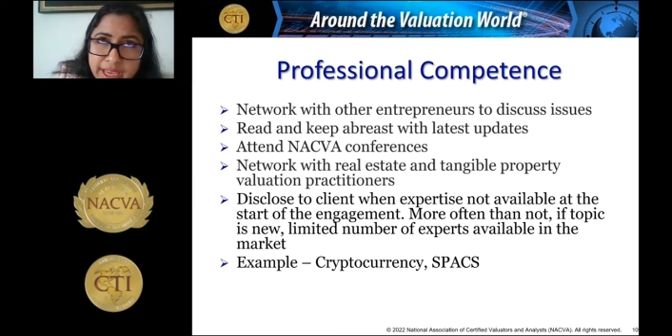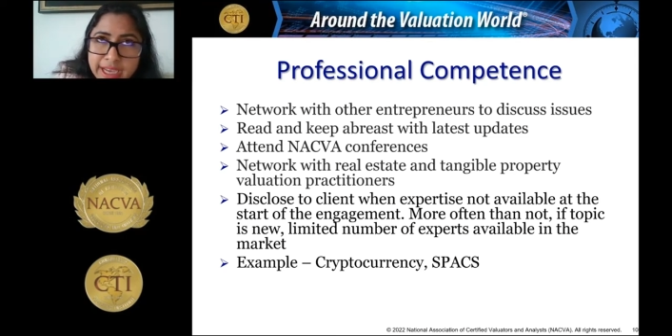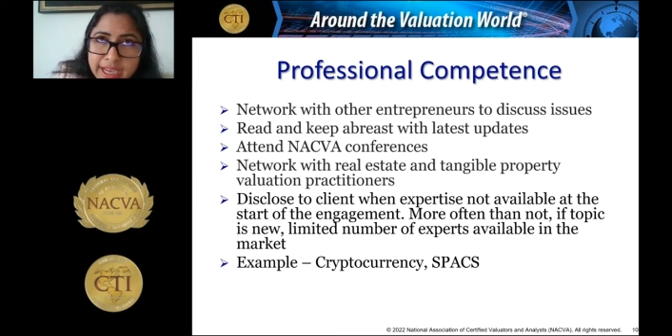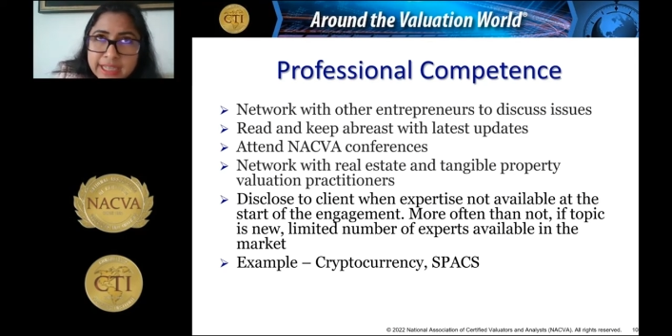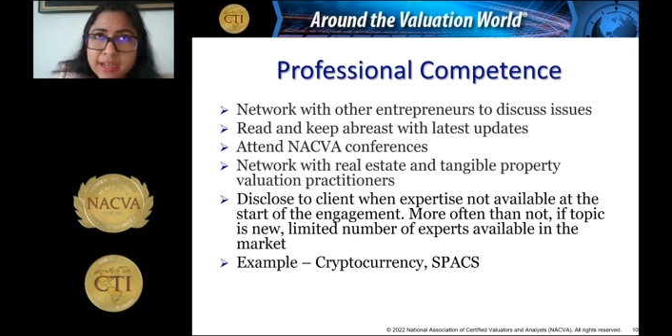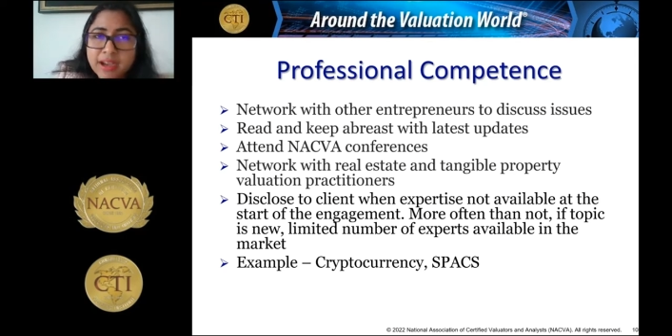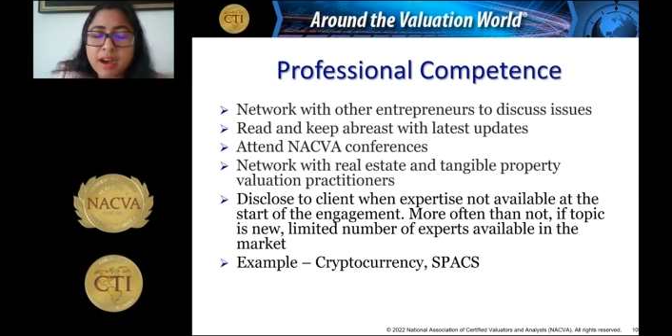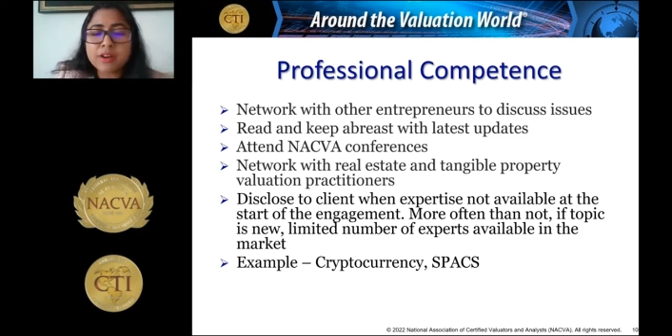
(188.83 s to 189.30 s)

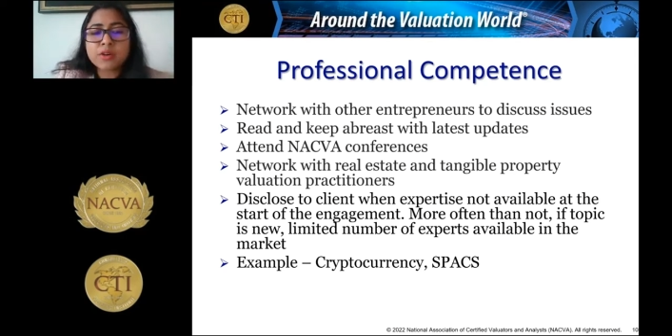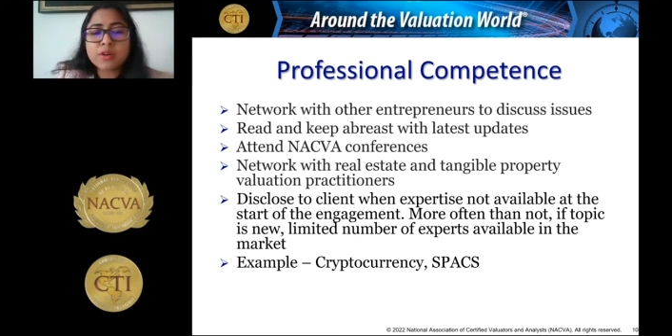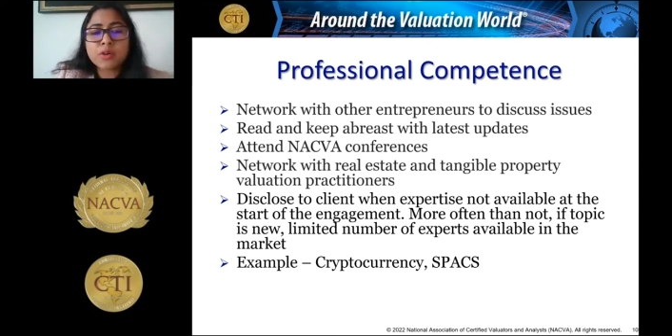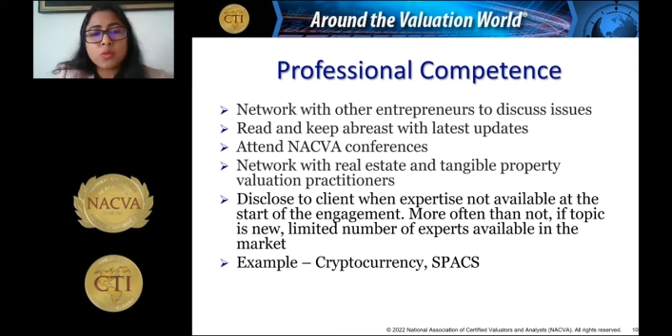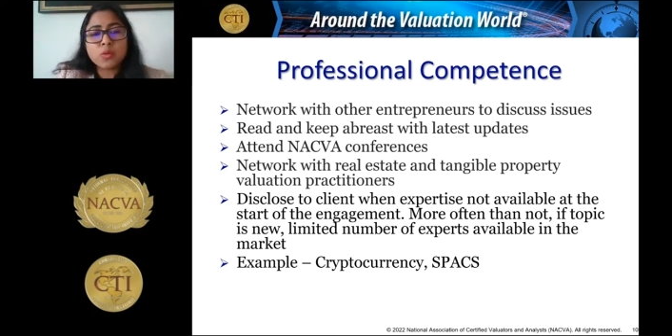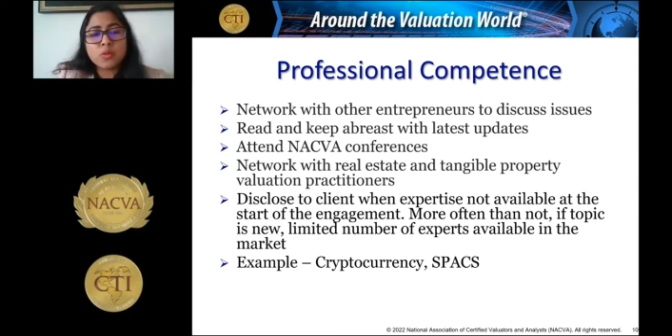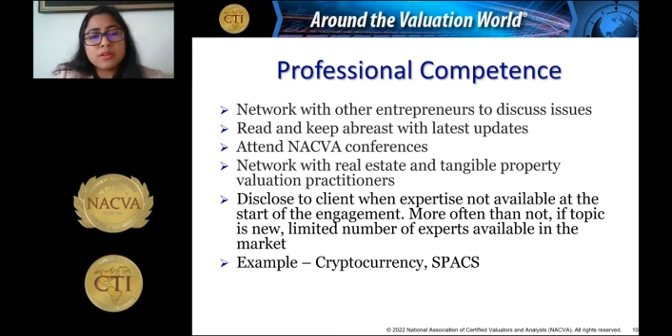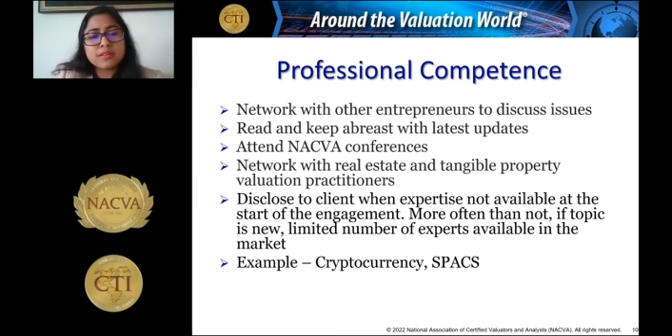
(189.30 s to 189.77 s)
in our
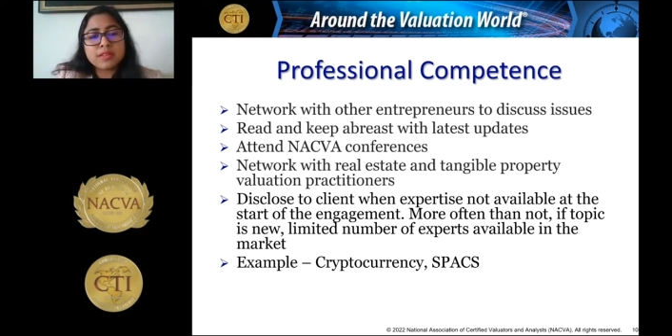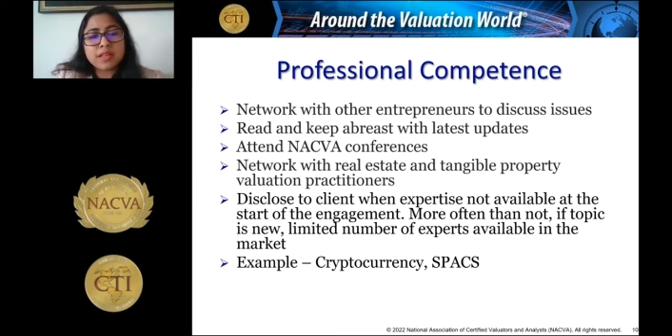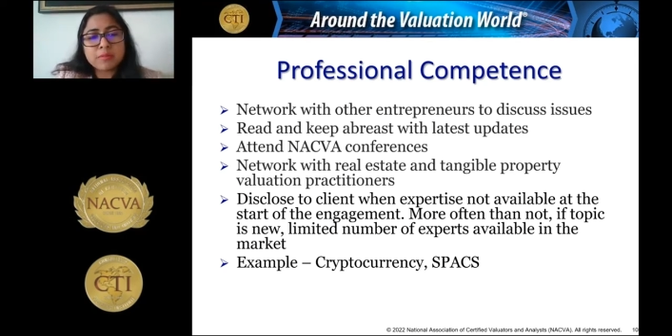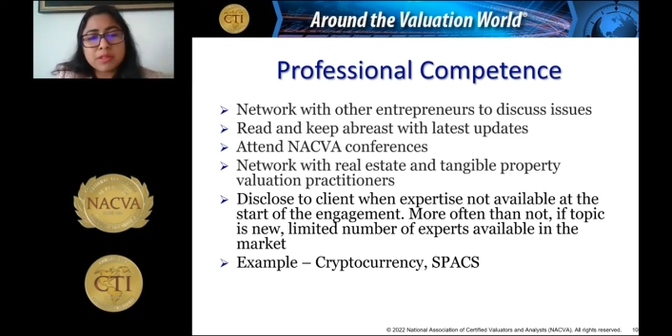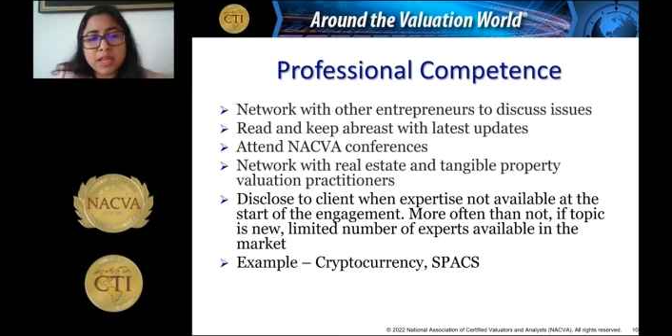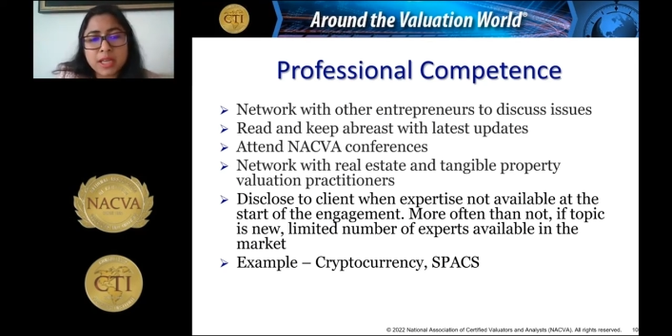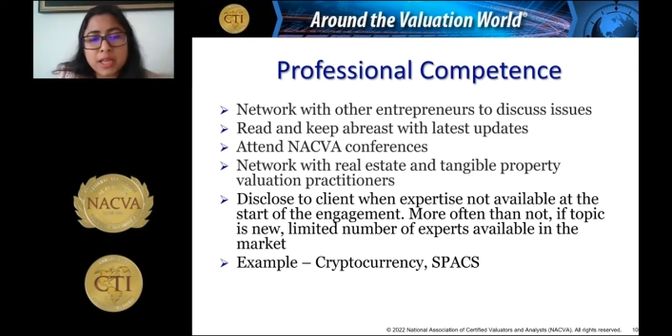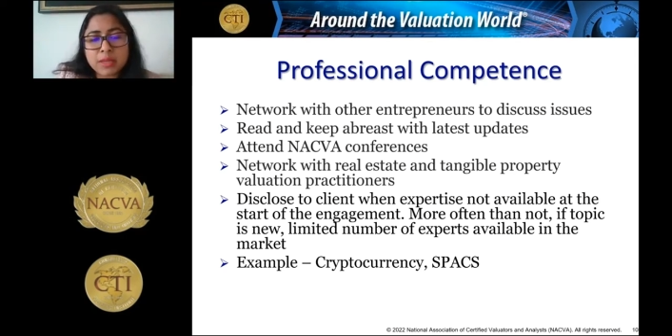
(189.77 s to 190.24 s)
roles,
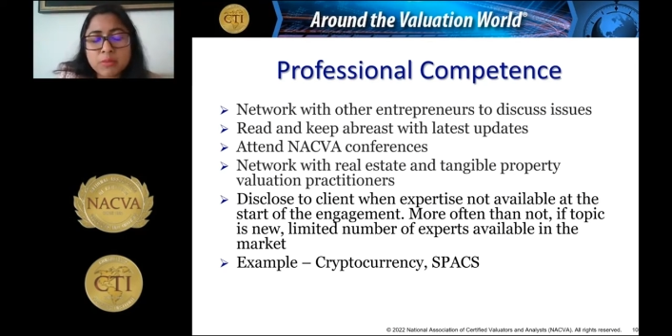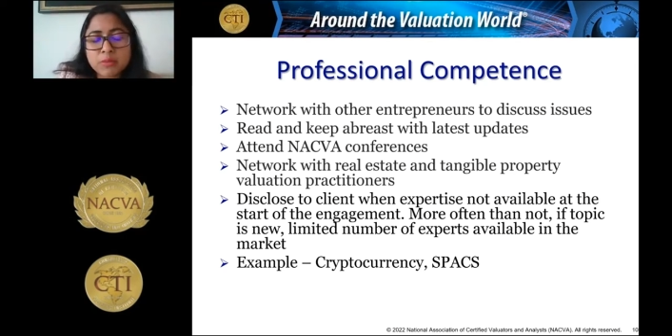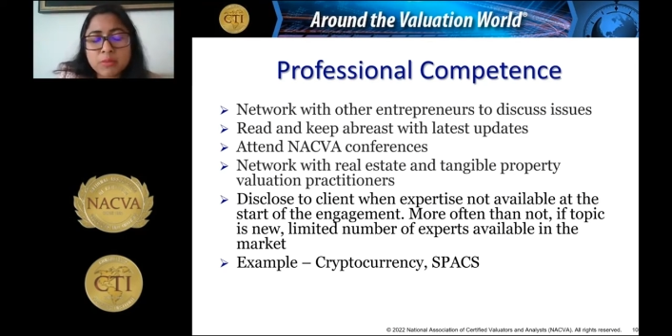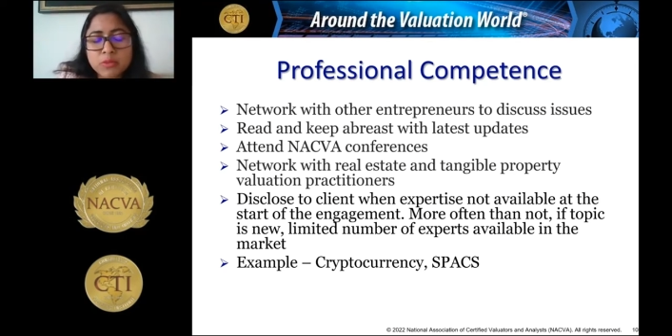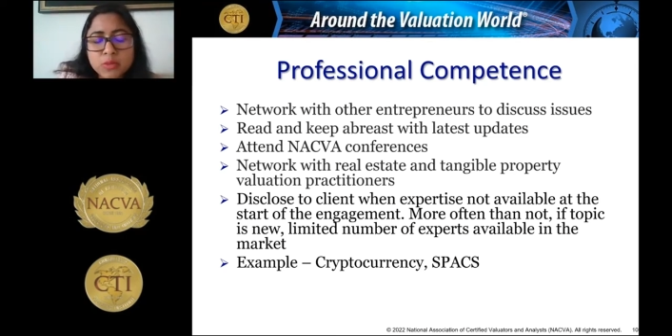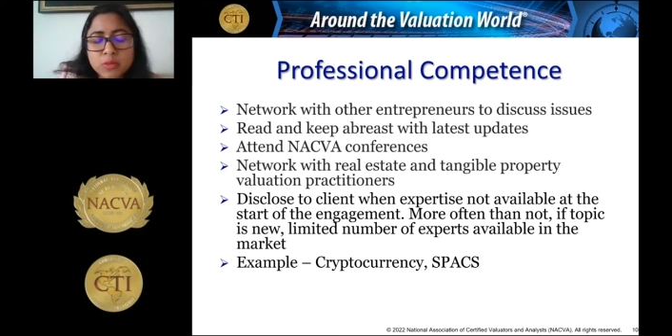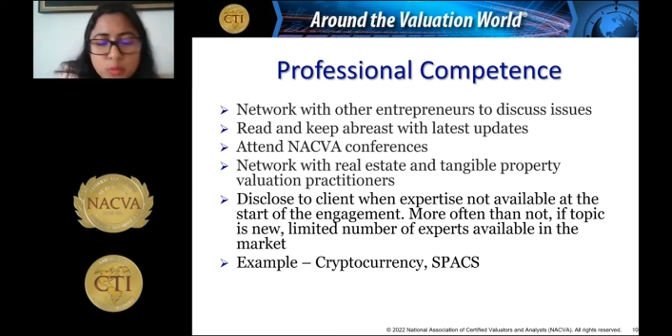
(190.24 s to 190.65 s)
sometimes